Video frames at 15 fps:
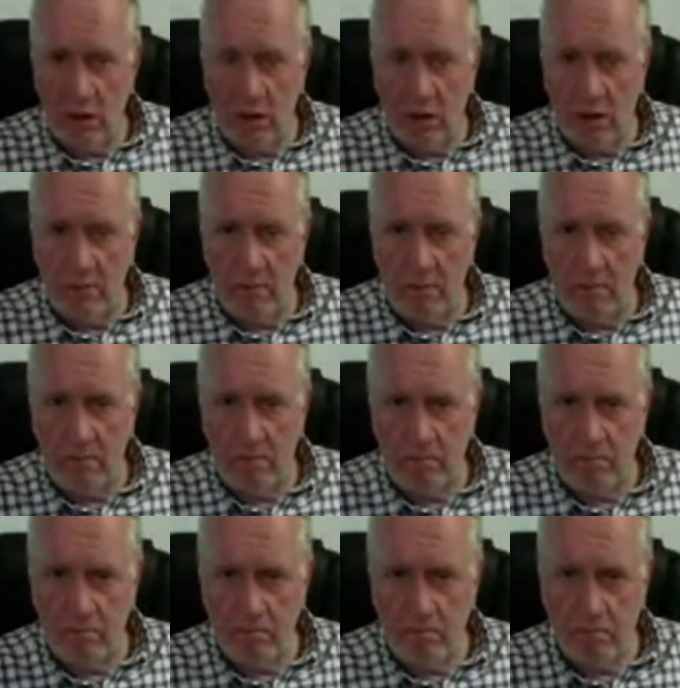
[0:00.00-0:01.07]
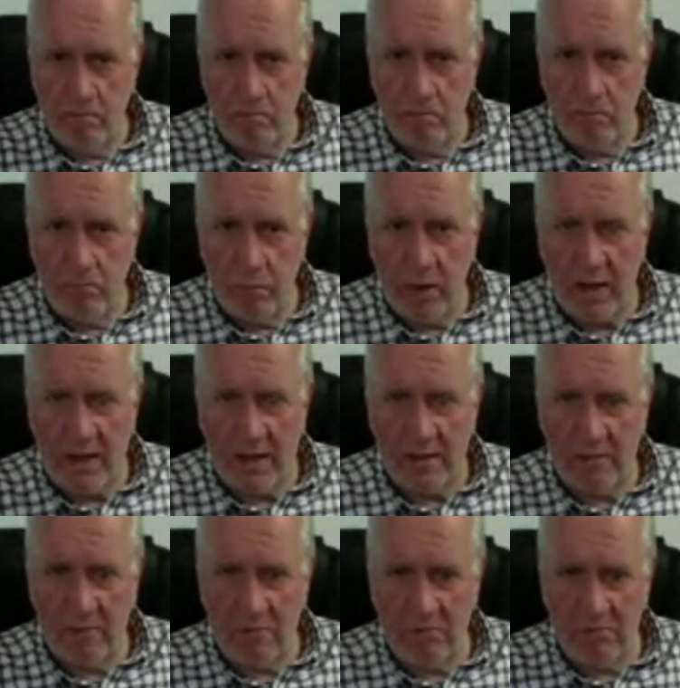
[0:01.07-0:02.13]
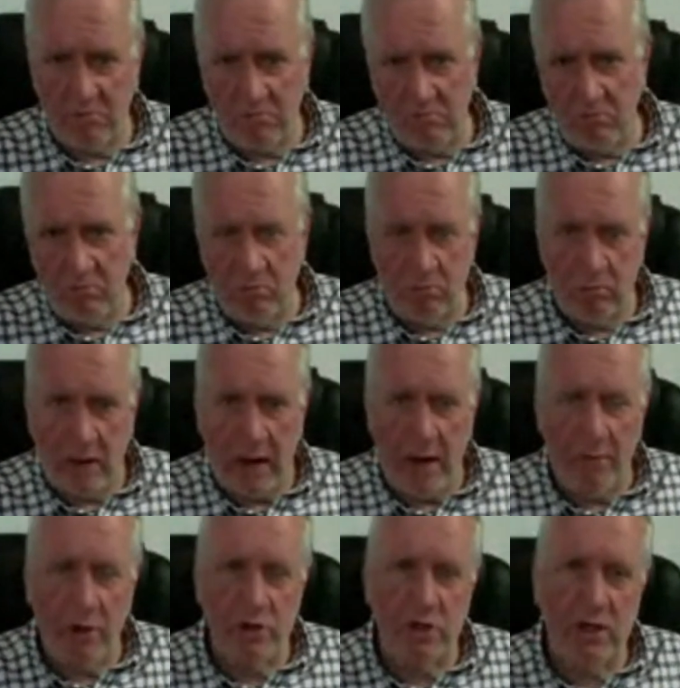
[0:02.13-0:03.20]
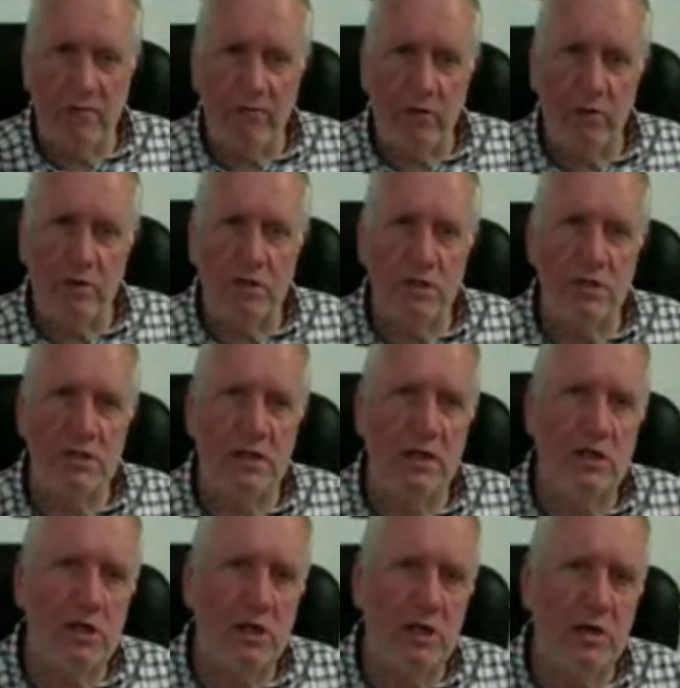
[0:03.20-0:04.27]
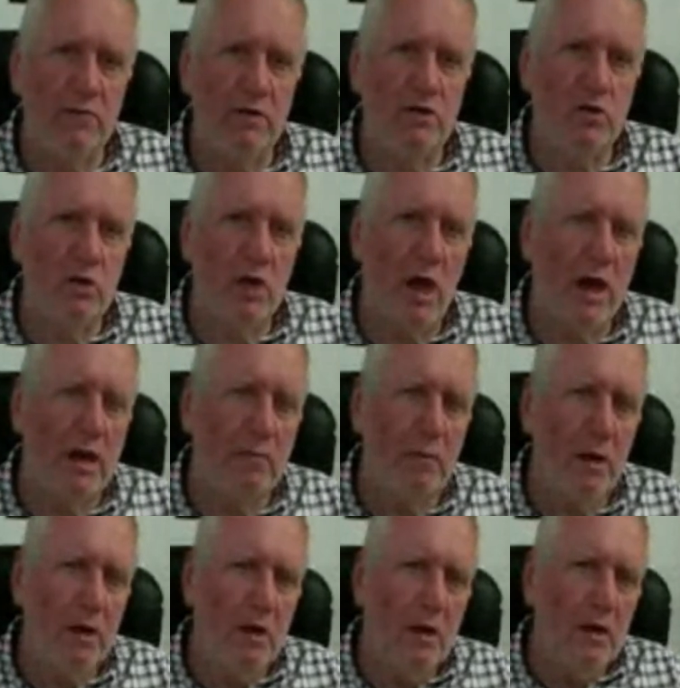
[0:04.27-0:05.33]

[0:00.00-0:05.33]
But how much it influences each individual game.